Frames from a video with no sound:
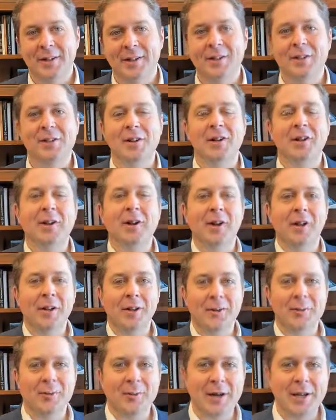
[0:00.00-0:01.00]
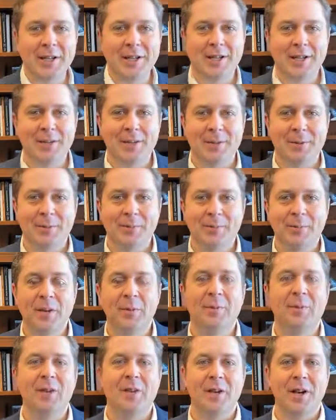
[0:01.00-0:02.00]
started calling them racist,
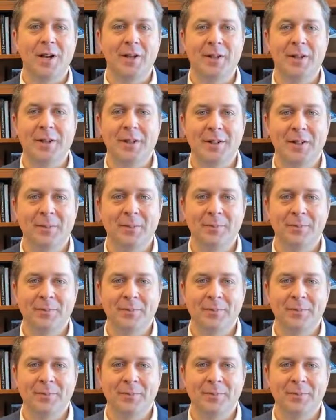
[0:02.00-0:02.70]
misogynist.